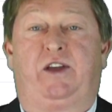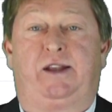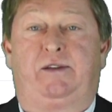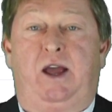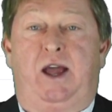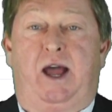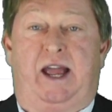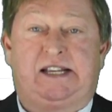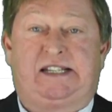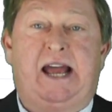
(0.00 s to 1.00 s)
it
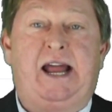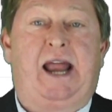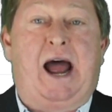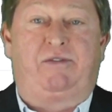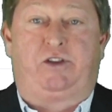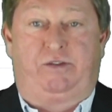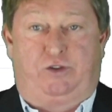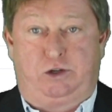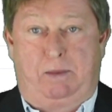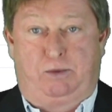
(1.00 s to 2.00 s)
extend after the
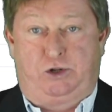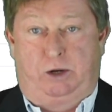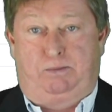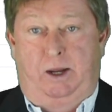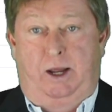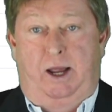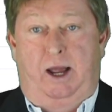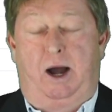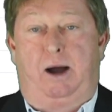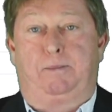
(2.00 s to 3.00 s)
first membership
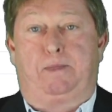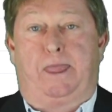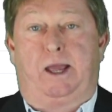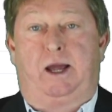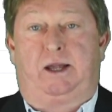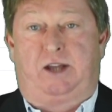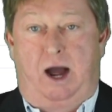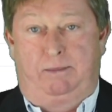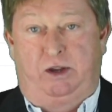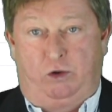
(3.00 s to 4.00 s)

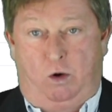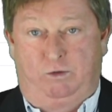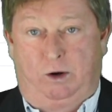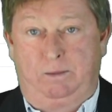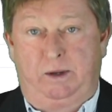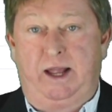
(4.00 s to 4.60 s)
time is over?